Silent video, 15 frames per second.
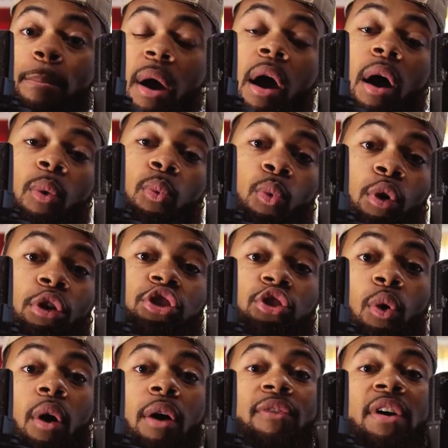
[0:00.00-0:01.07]
uh, worse
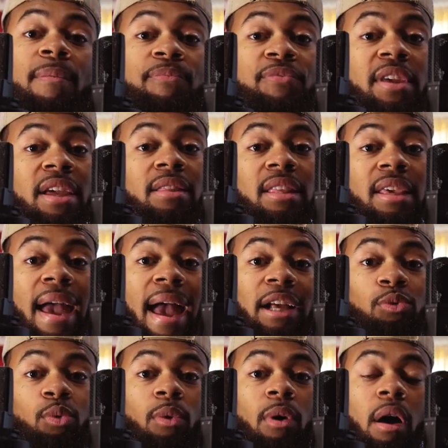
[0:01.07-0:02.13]
off than the
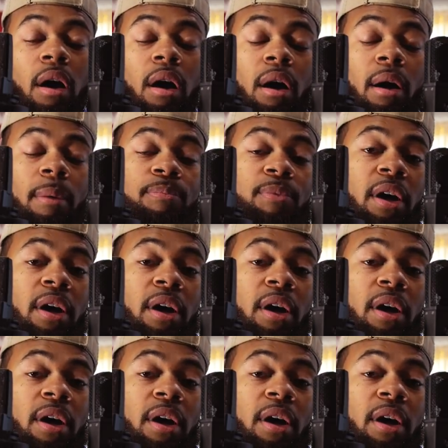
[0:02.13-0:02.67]
actual uh,